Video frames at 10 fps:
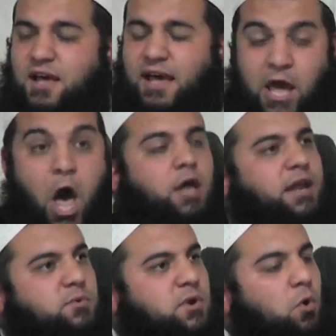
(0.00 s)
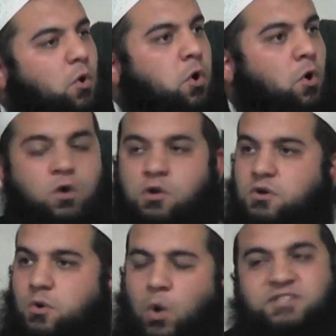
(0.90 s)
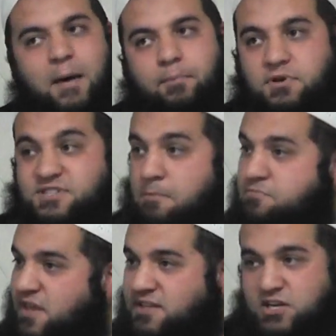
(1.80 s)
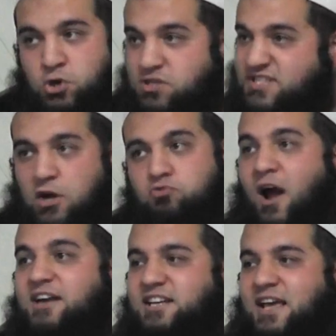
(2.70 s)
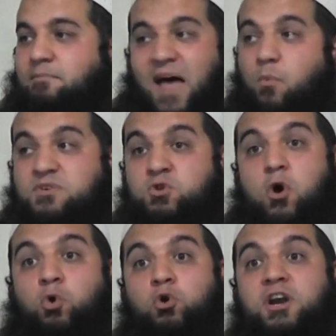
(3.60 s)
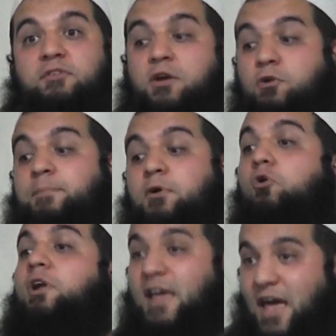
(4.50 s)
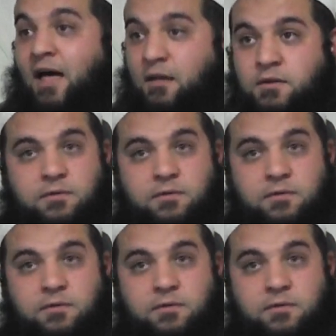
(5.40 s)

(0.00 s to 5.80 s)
He heard it and went, oh, what's happened? Something did not sound right to him. That was not an ordinary creepy crawly here.